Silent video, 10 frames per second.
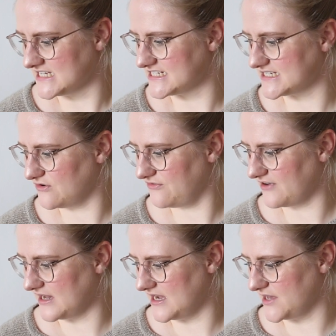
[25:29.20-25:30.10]
So
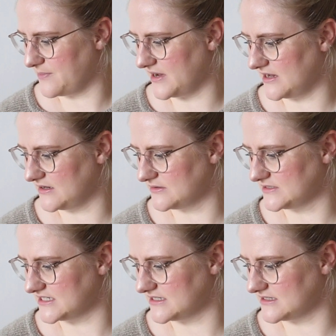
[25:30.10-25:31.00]
far
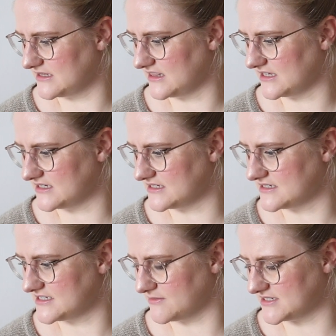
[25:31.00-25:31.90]
about
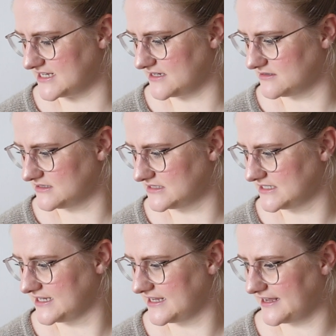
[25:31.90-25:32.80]
the summer sale.
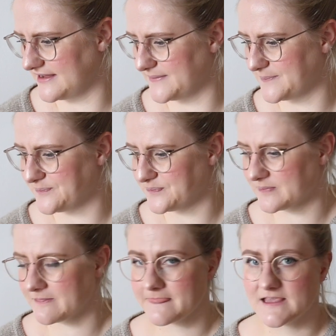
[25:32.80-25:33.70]

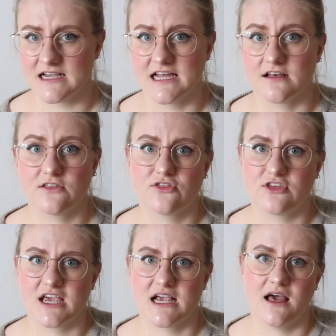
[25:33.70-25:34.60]
Another
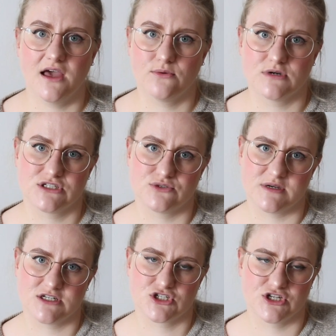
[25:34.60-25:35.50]
thing I want to
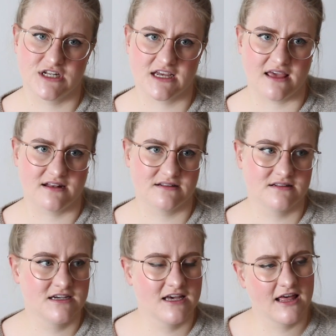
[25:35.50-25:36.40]
mention
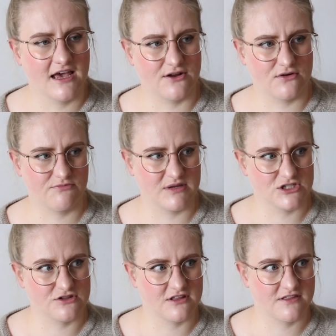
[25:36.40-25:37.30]
again, I know I've
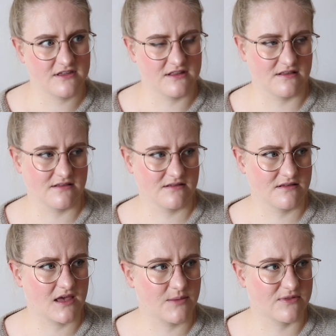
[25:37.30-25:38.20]
mentioned this in
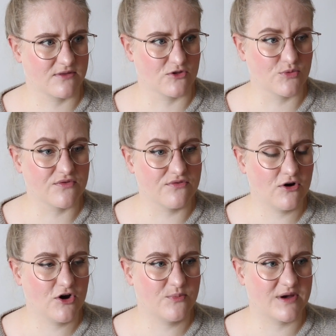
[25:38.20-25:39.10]
episodes
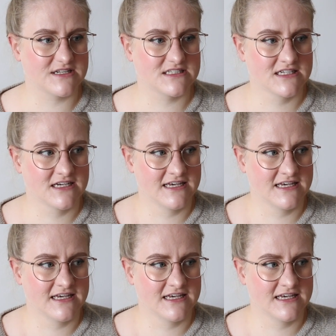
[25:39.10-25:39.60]
before, but